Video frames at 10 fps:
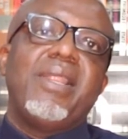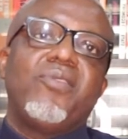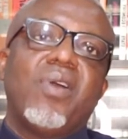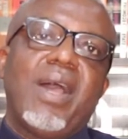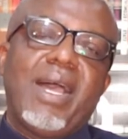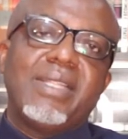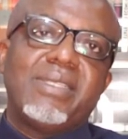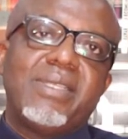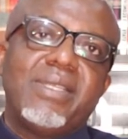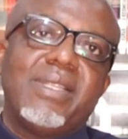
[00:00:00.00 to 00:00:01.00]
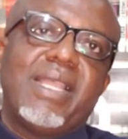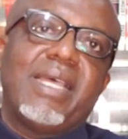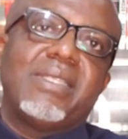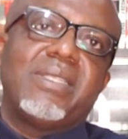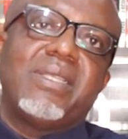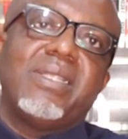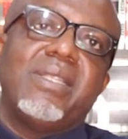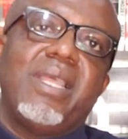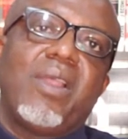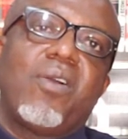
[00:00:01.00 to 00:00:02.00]
need to add that
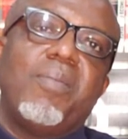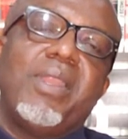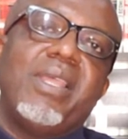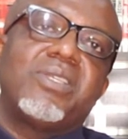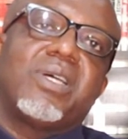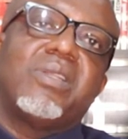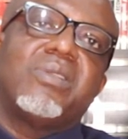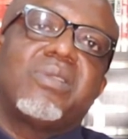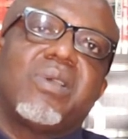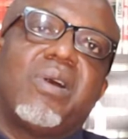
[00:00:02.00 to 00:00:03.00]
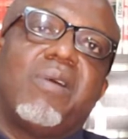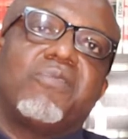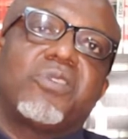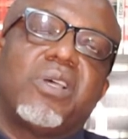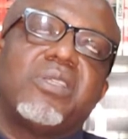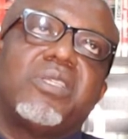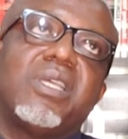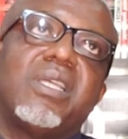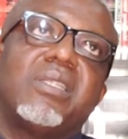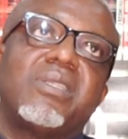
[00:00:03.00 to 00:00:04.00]
the recommendations of such
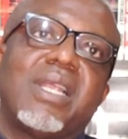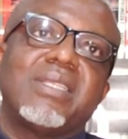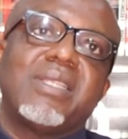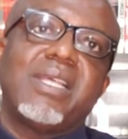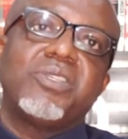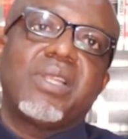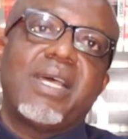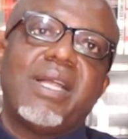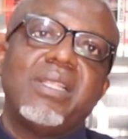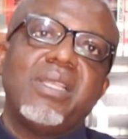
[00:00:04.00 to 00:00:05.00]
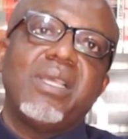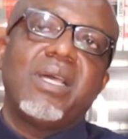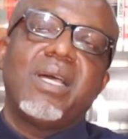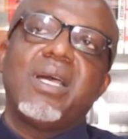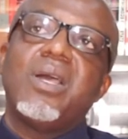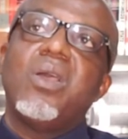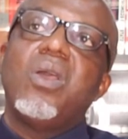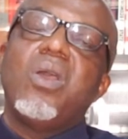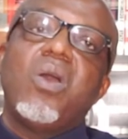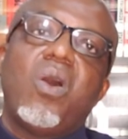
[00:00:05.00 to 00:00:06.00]
transnational
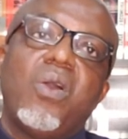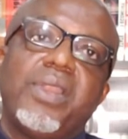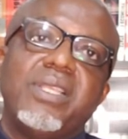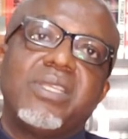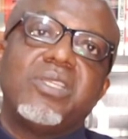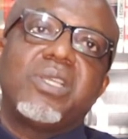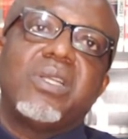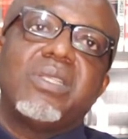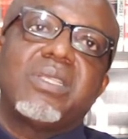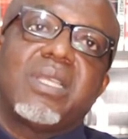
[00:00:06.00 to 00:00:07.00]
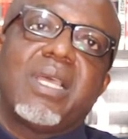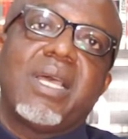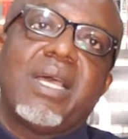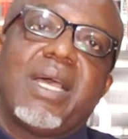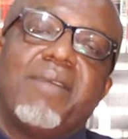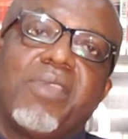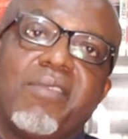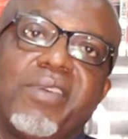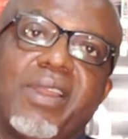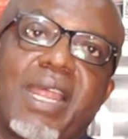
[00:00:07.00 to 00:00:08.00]
organizations have
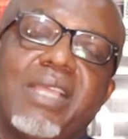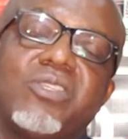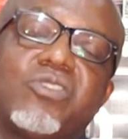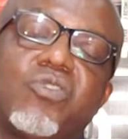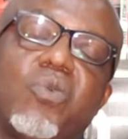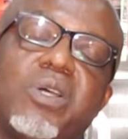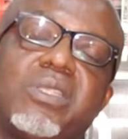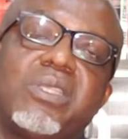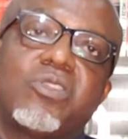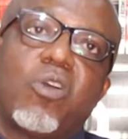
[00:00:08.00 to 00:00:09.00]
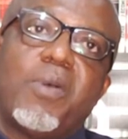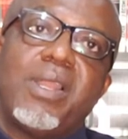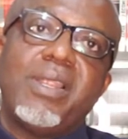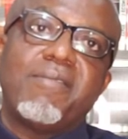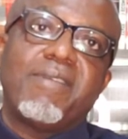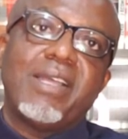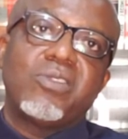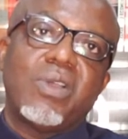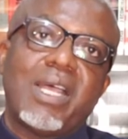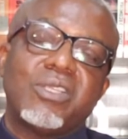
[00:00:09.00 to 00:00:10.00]
given rise to what is commonly referred
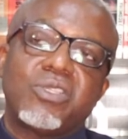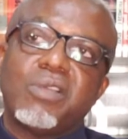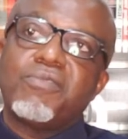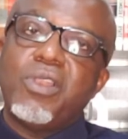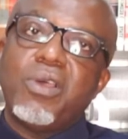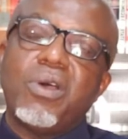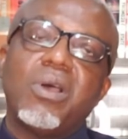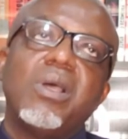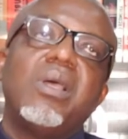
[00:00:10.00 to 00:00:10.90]
to as soft law.